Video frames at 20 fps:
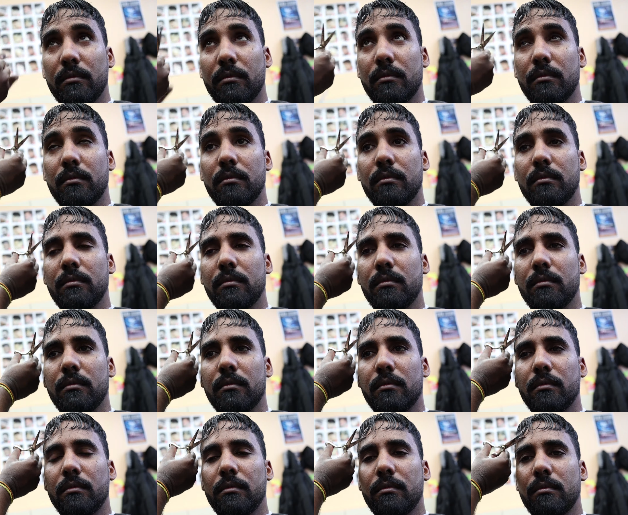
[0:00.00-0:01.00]

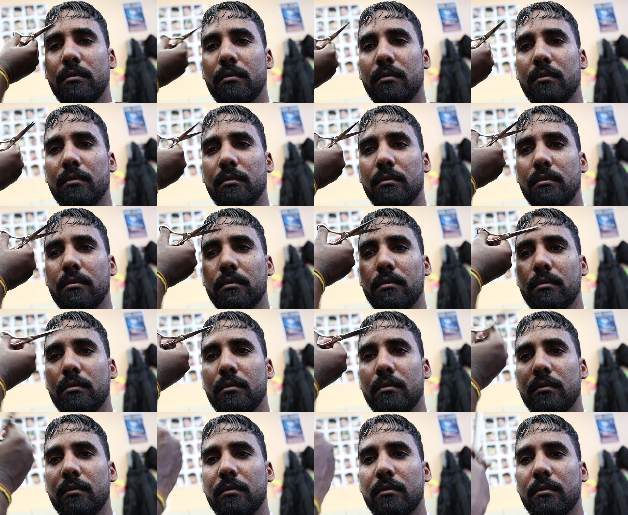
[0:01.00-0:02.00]

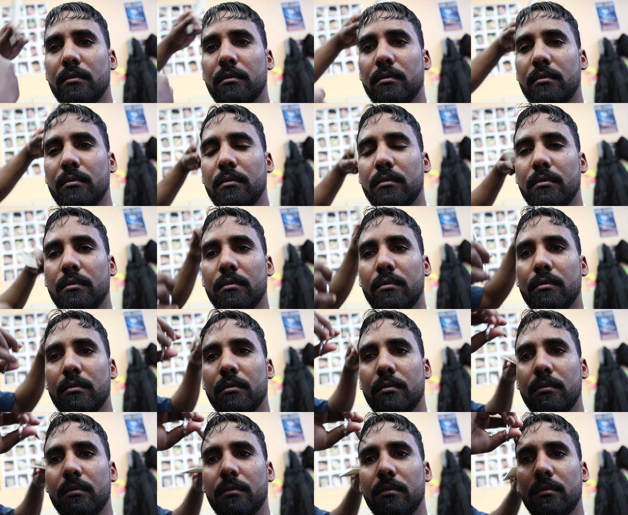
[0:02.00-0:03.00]

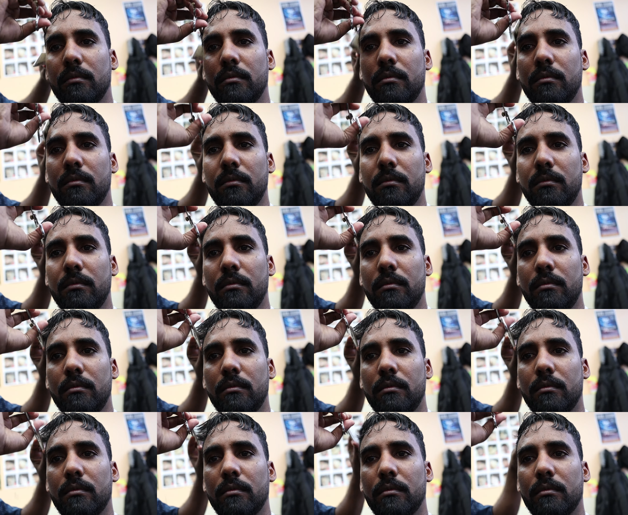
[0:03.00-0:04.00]

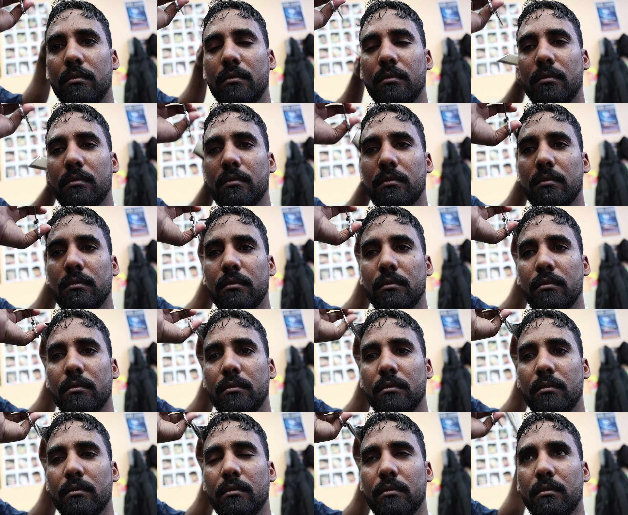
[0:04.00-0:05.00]

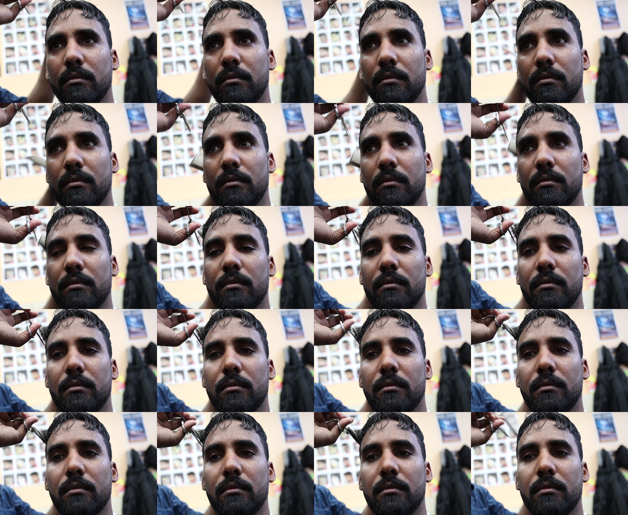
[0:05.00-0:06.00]

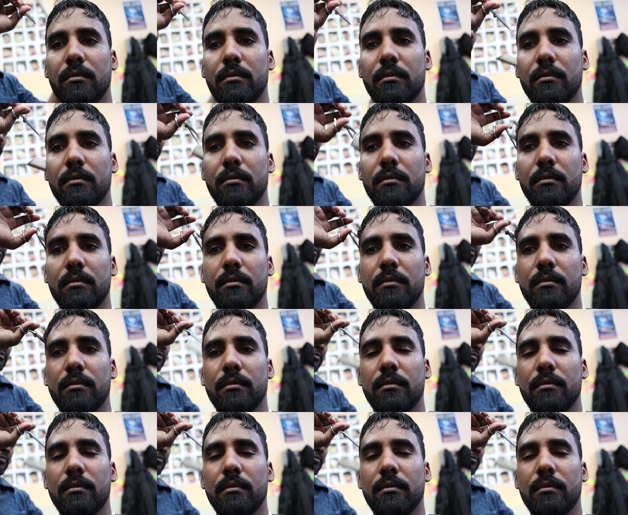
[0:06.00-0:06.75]
[no speech]